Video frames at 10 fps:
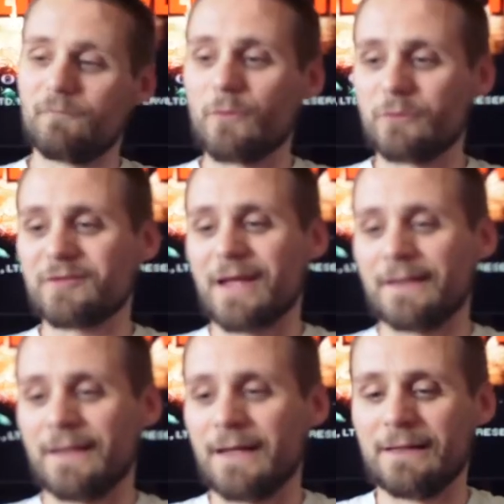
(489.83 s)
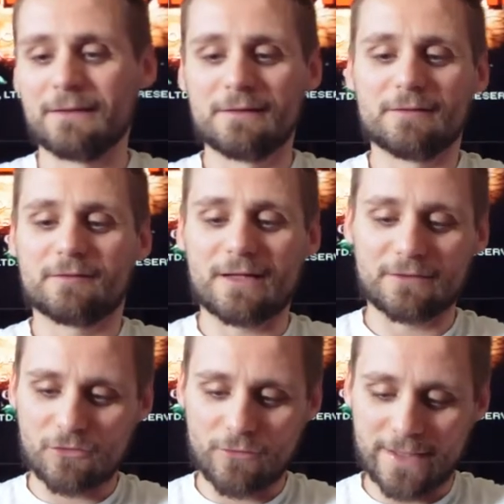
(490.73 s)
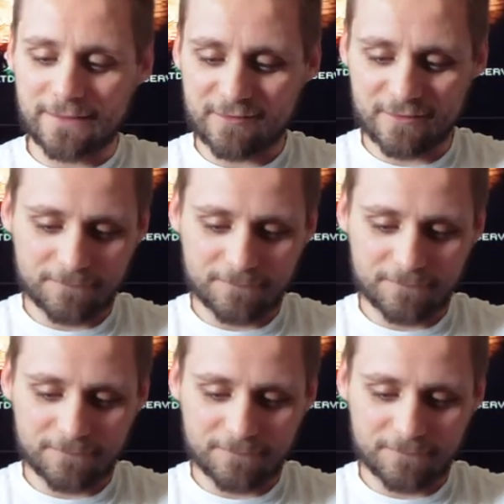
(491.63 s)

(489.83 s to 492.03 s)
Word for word: full set in there. So that is great.